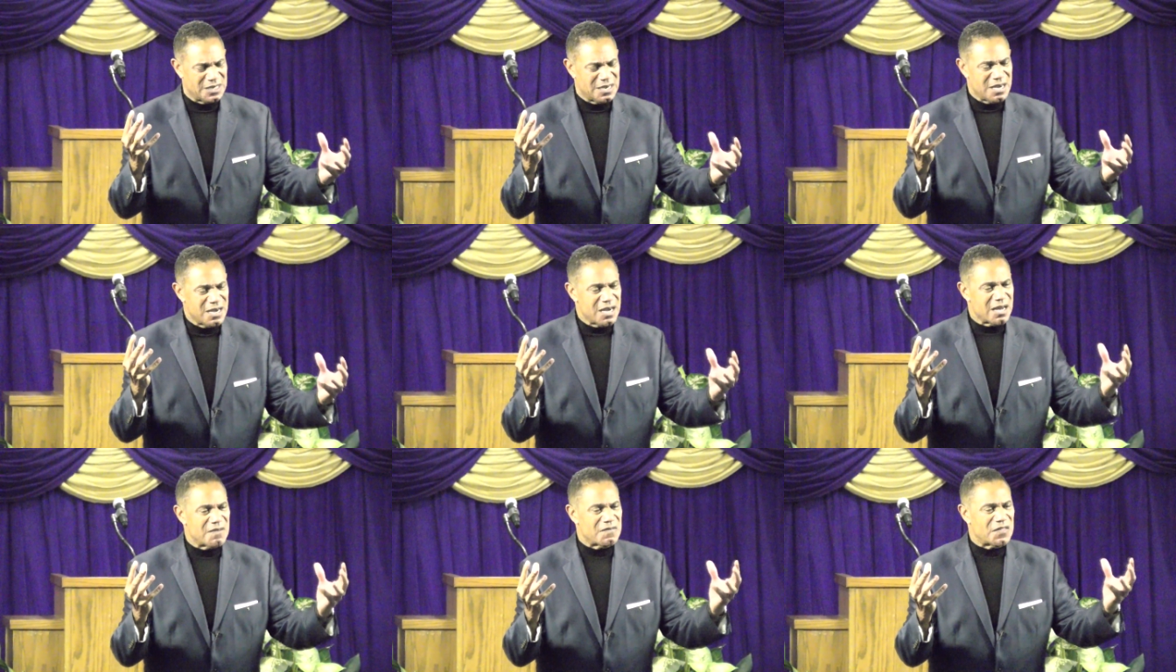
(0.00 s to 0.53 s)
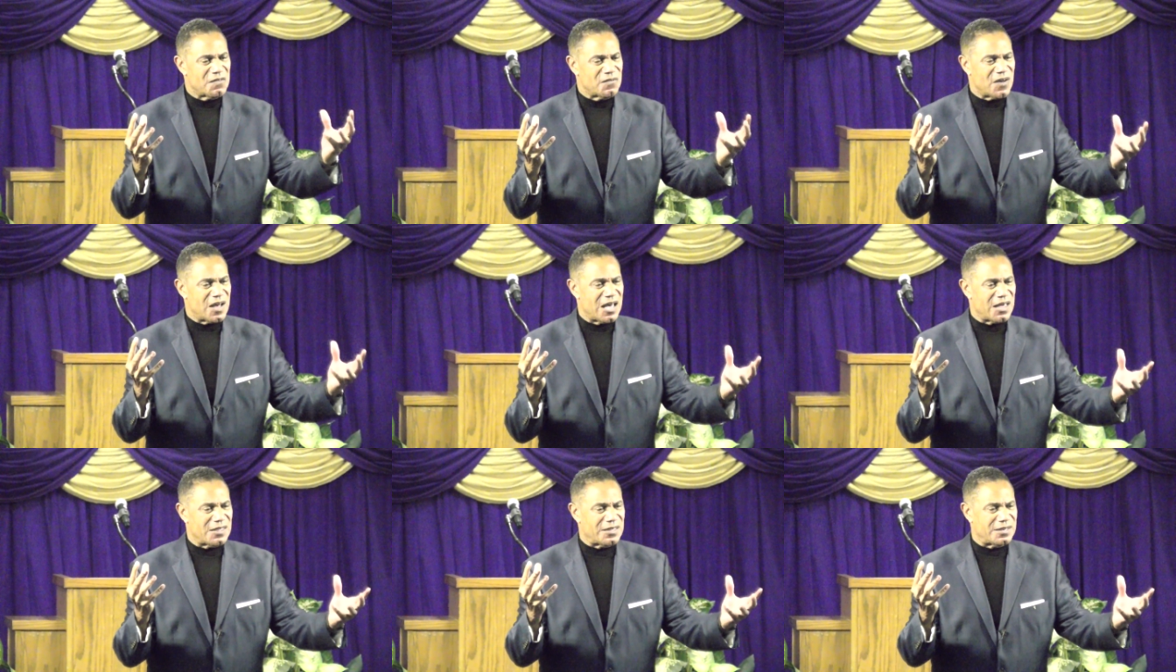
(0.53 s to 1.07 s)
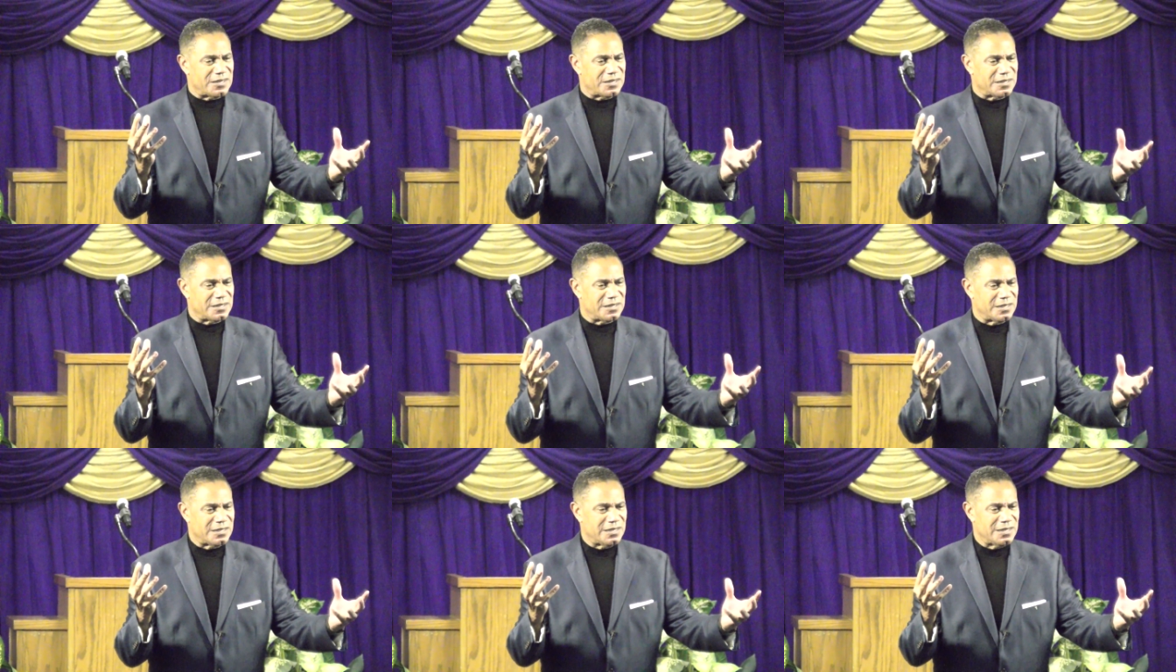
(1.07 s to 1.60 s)
of the Father.
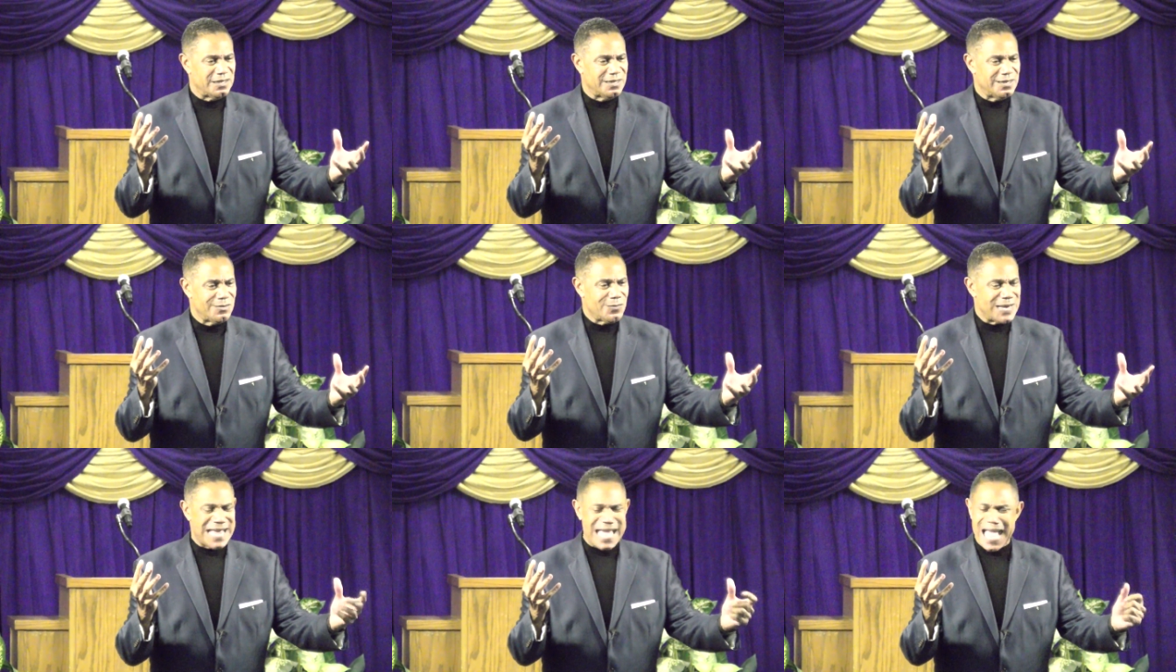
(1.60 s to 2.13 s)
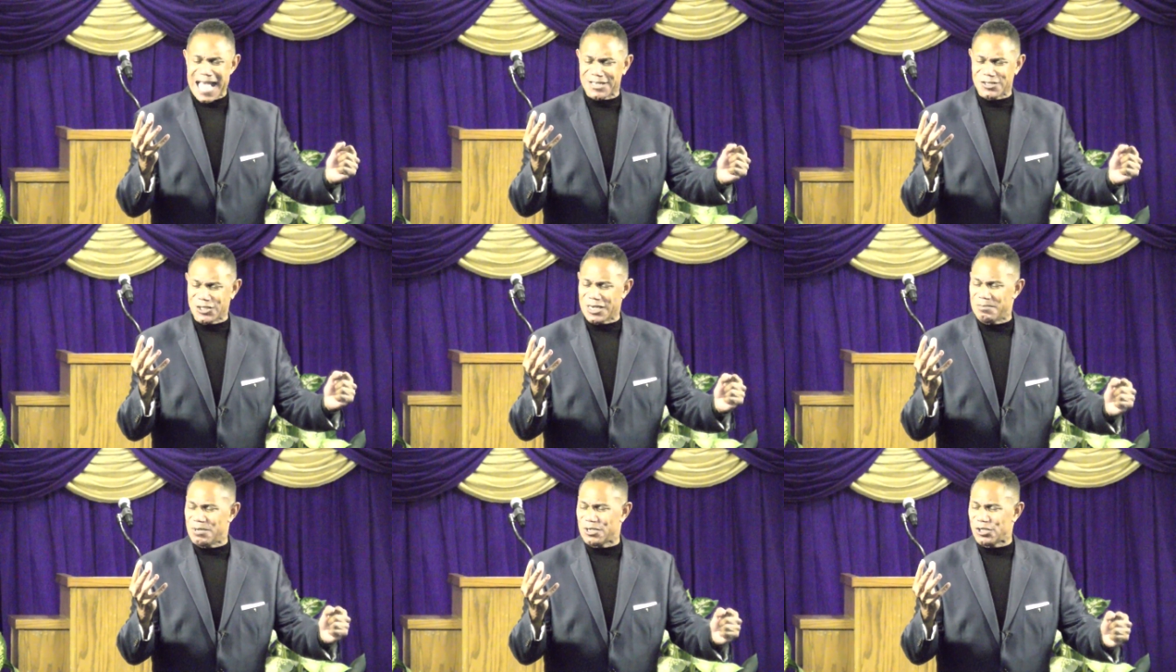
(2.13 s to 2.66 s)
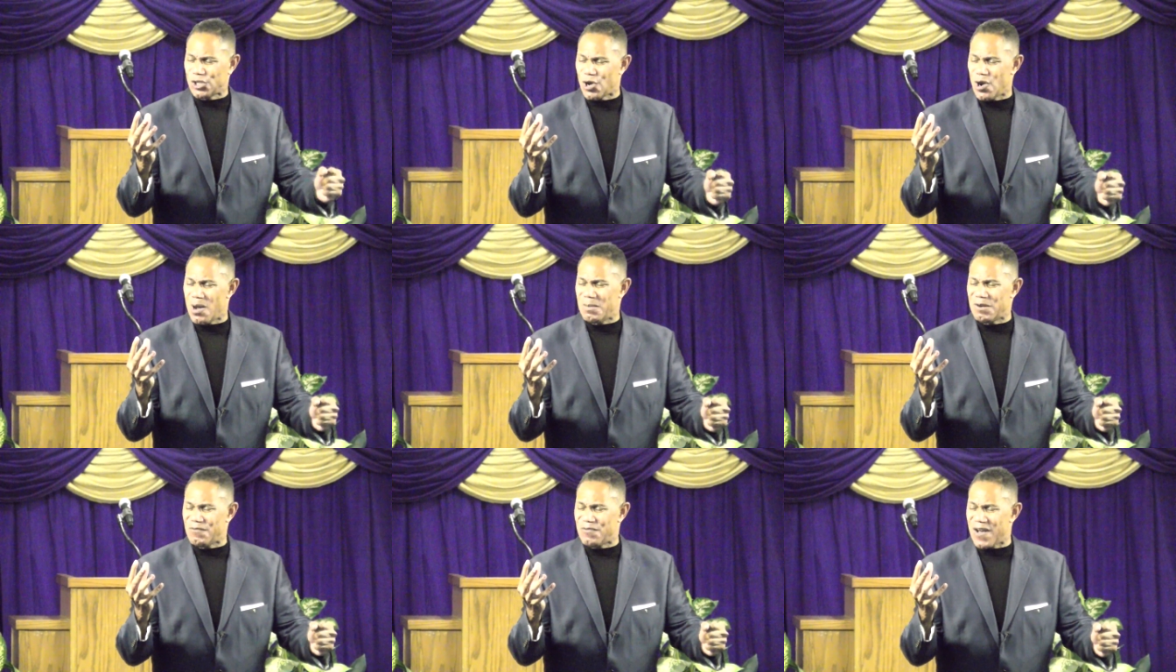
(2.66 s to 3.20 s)
When they asked him to show
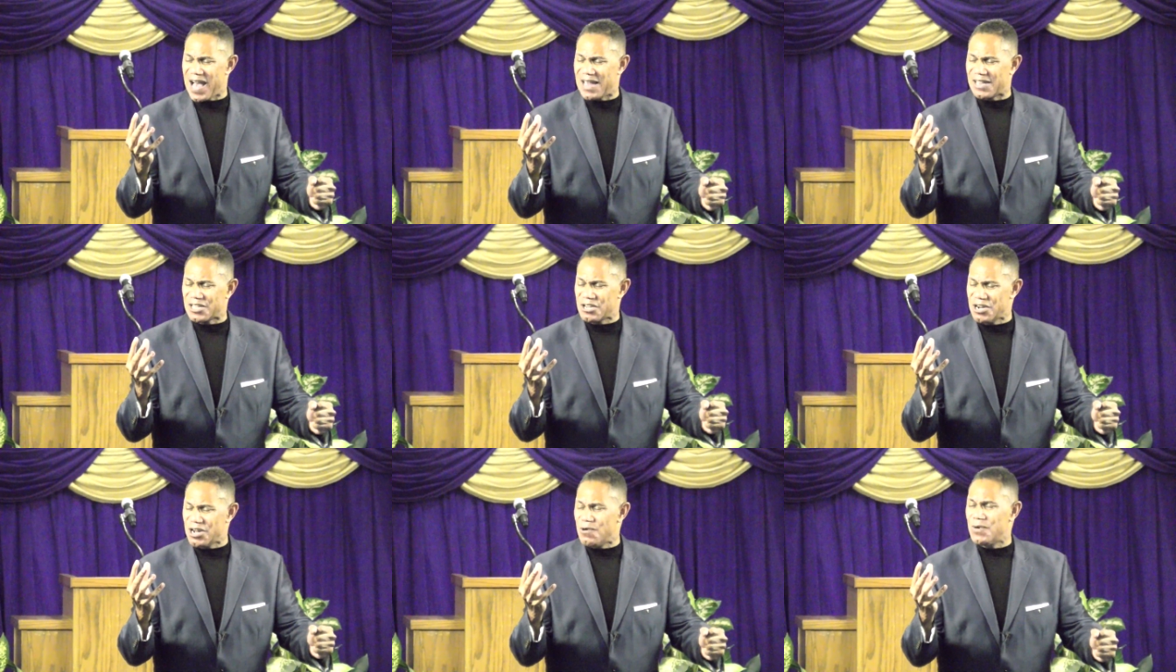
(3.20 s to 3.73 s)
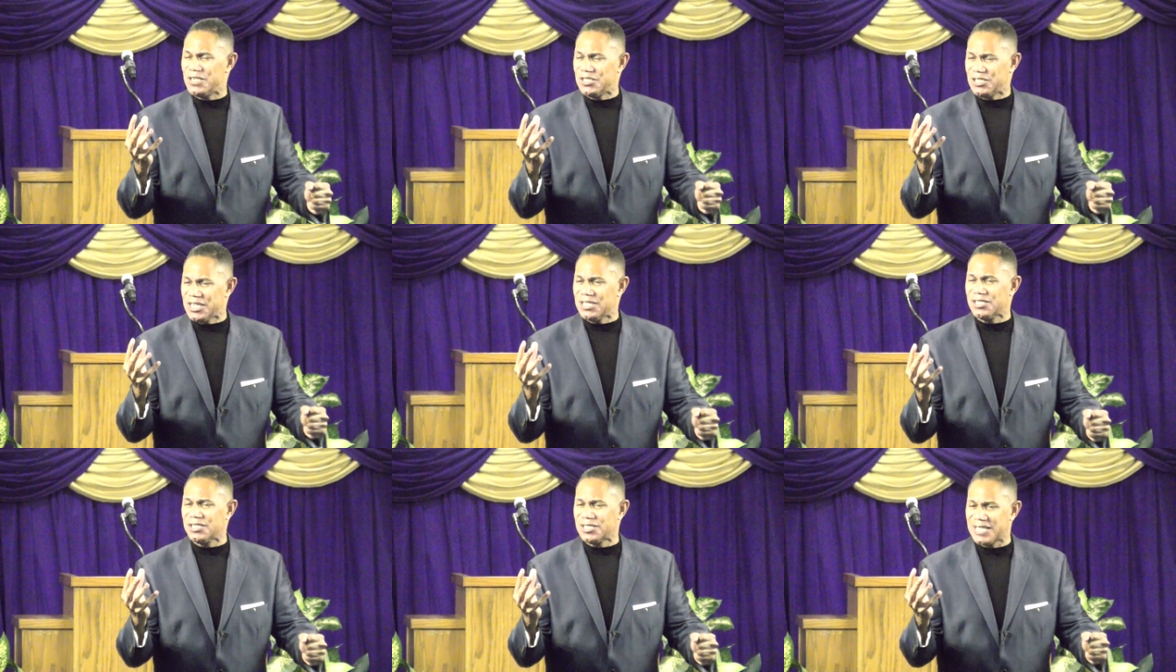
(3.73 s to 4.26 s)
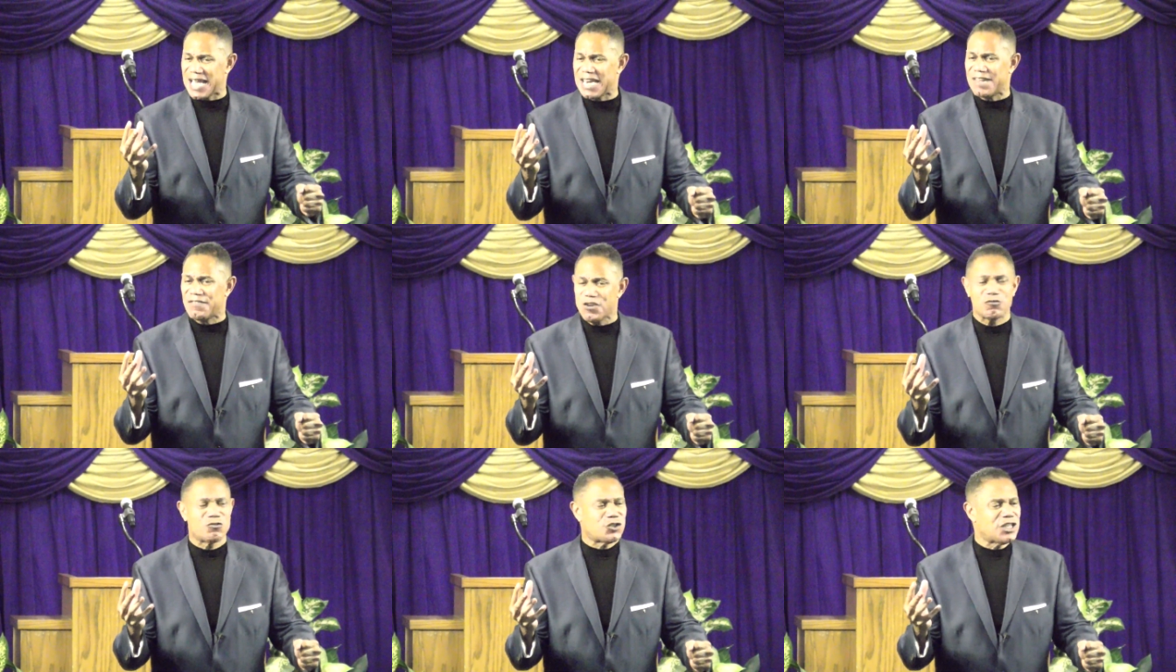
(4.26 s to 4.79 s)
him the Father, you know what Jesus said? If
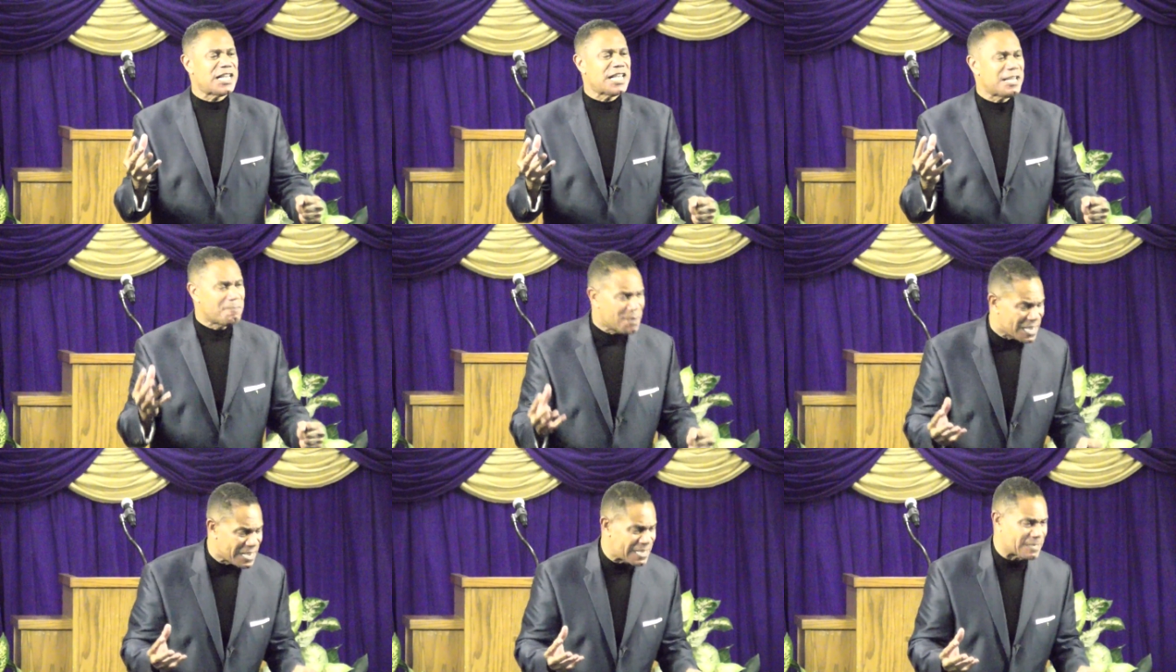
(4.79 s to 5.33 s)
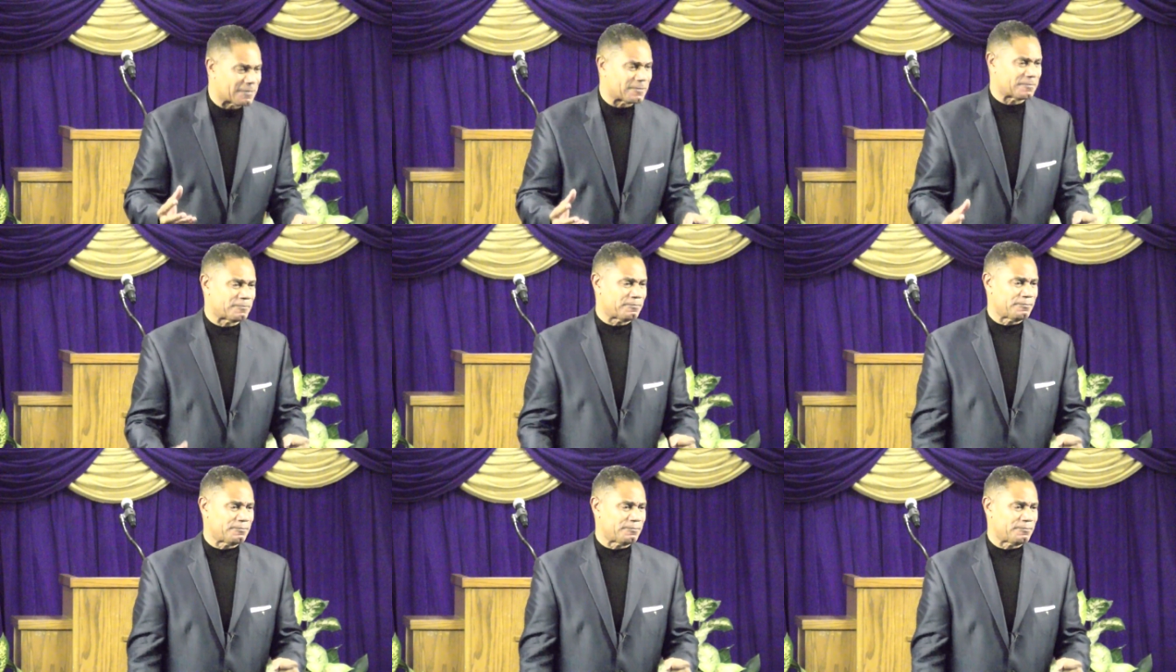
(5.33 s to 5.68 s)
you've seen me,